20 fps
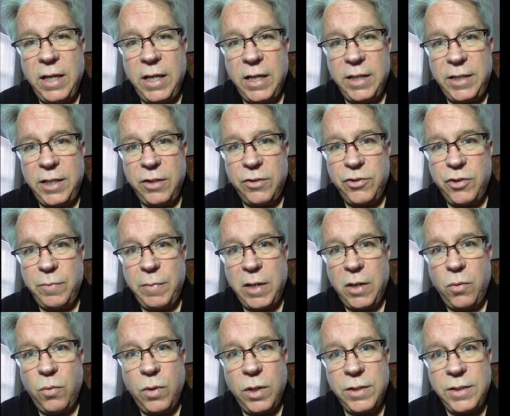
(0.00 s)
It tells you
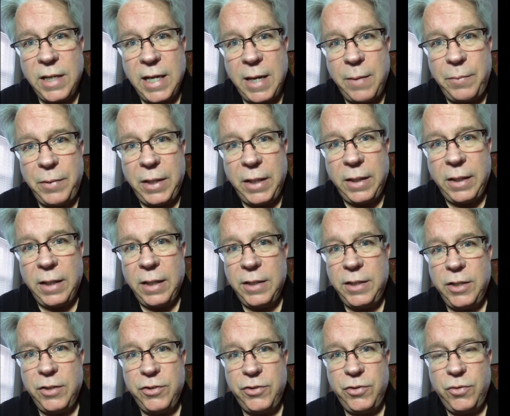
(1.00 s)
about what's happening. It
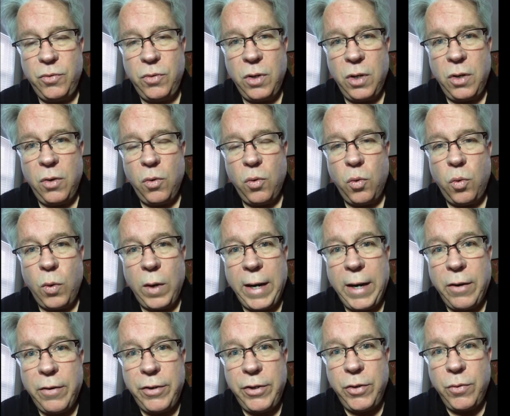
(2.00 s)
tells you
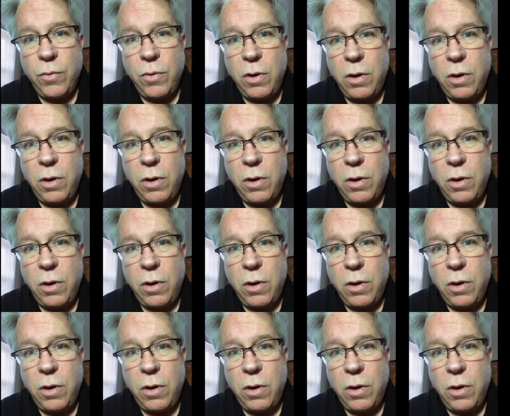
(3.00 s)
where you